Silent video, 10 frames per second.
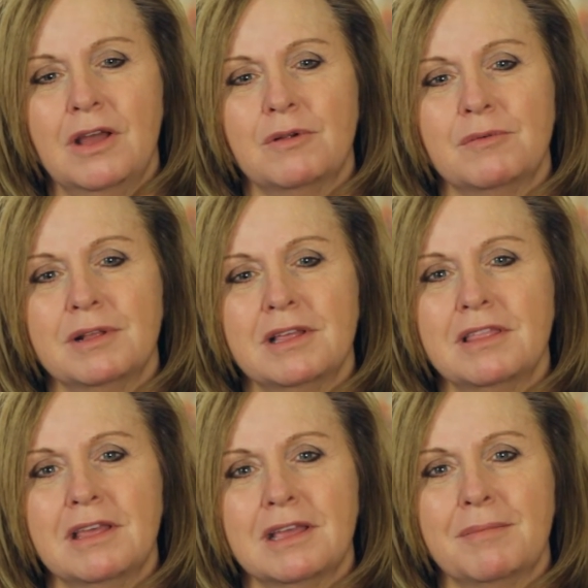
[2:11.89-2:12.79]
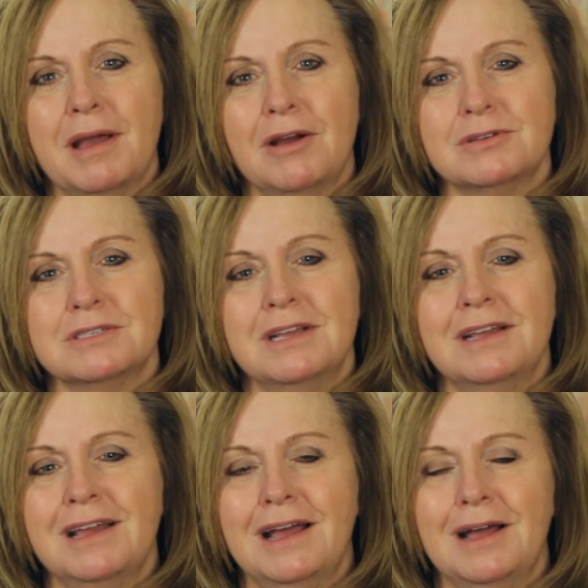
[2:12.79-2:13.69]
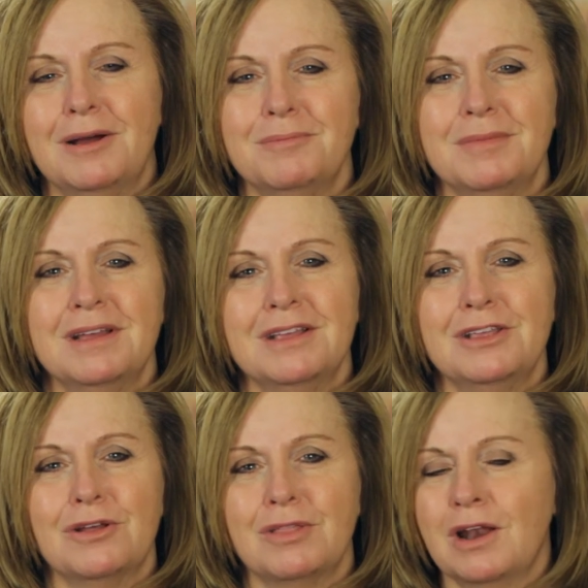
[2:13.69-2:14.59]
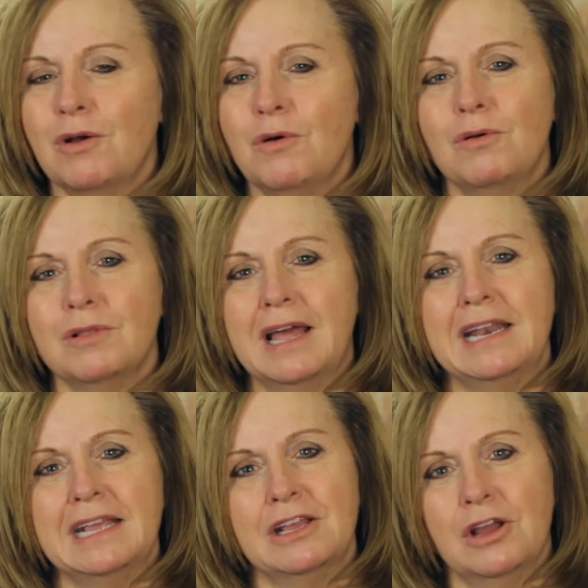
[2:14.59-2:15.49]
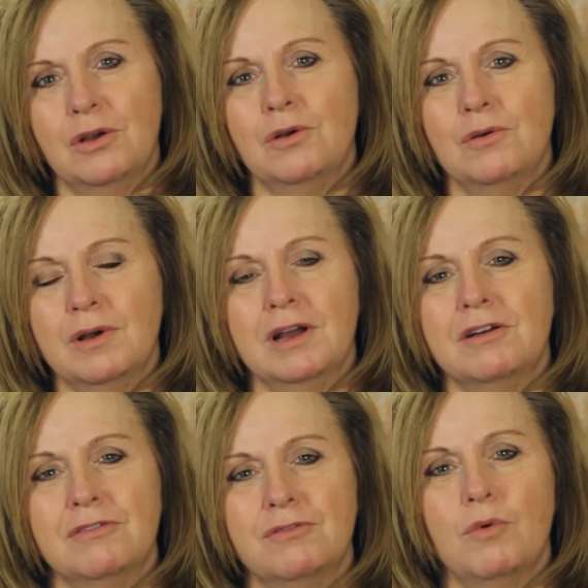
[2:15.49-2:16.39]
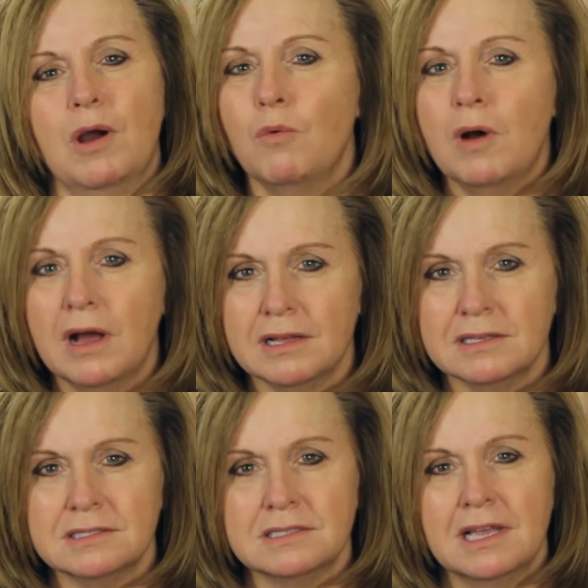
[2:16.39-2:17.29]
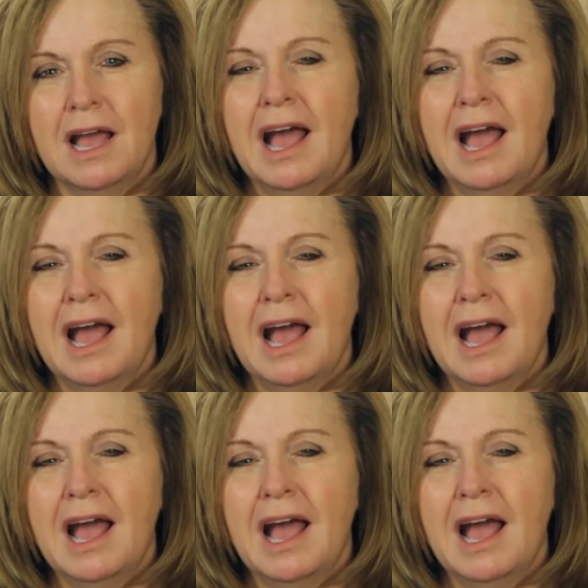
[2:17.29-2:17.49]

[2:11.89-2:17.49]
We really think about, that whole letting go of what was.